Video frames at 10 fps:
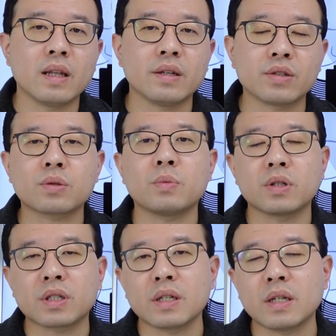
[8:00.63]
They just want
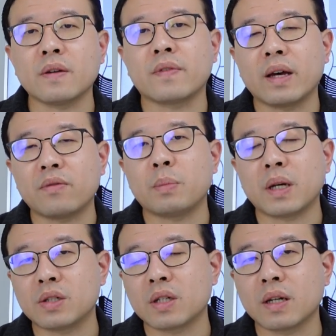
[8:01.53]
to see if they have a
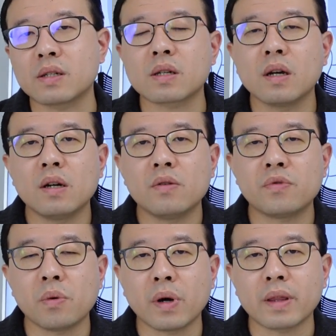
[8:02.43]
better chance
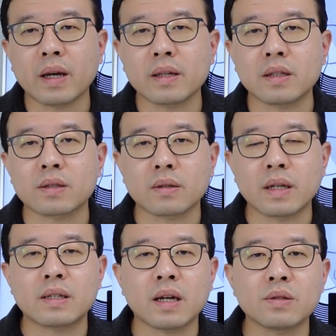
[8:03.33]
for 190, so
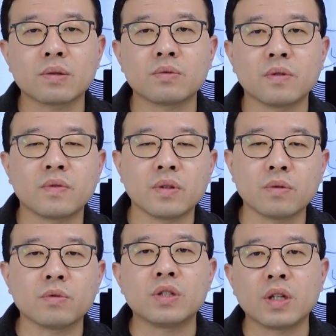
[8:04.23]
they tend to
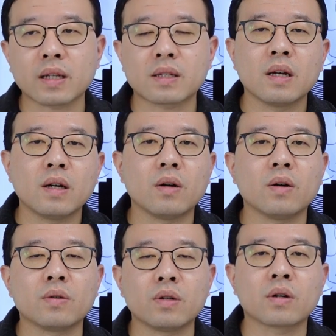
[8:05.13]
reject
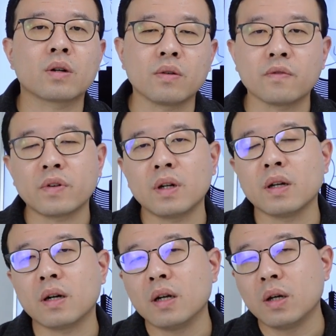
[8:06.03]
or not going
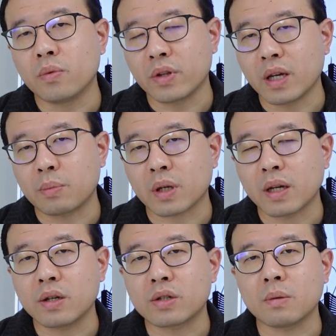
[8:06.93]
further with the
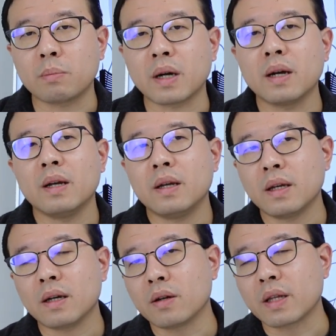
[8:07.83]
application. But
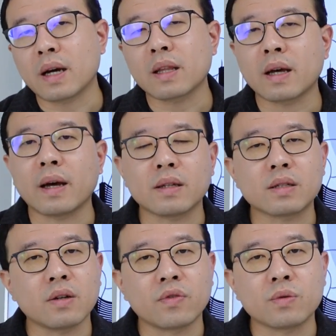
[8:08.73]
on the other
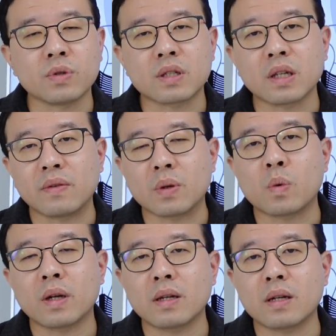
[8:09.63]
hand, if you're receiving
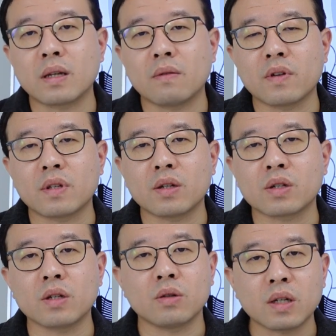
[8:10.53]
190
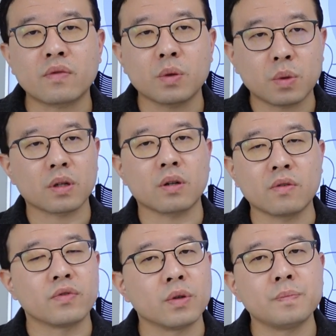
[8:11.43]
invitation, you definitely want to
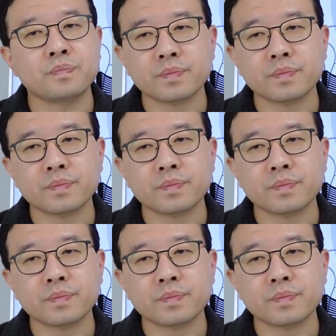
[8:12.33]
go for